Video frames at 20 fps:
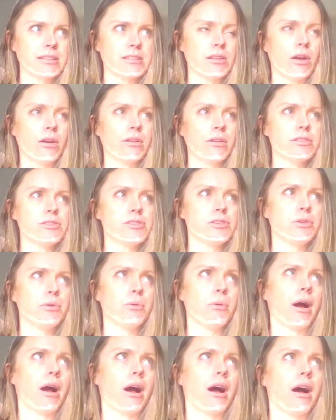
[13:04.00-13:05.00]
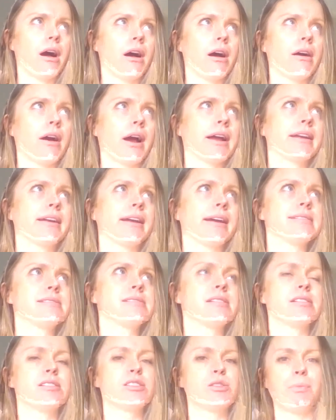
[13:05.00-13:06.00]
as long as you are, I
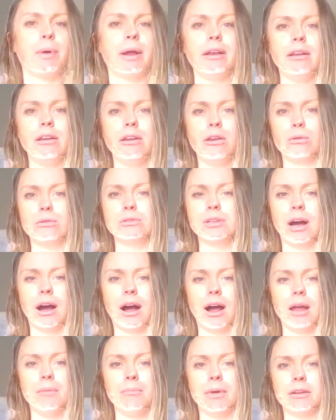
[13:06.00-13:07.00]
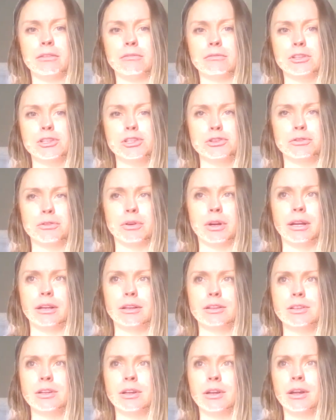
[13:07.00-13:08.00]
guess, spending your time in
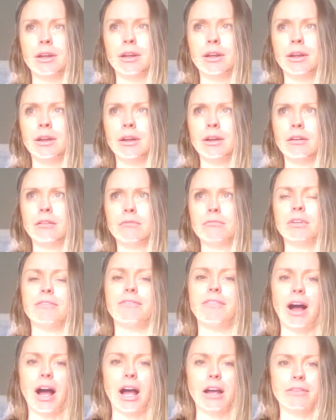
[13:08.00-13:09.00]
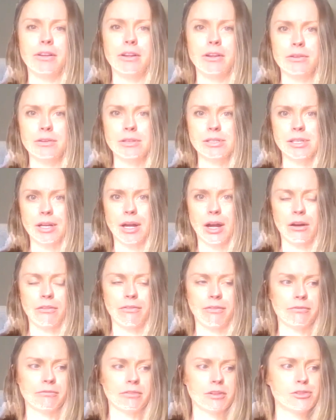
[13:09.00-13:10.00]
retreat, reviving
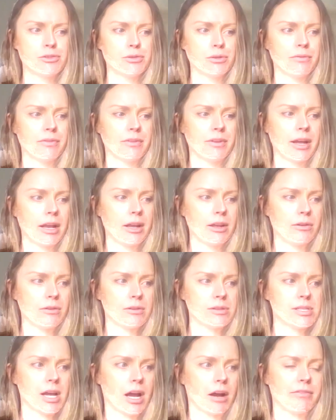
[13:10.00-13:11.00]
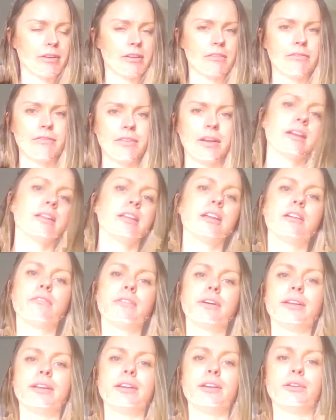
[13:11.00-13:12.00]
yourself and rejuvenating yourself and feeling
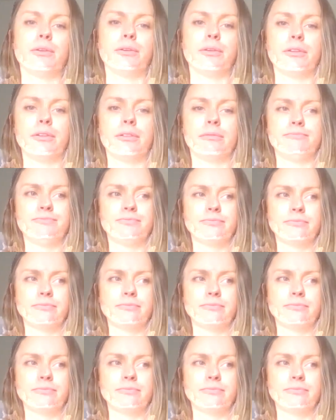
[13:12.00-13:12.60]
really good,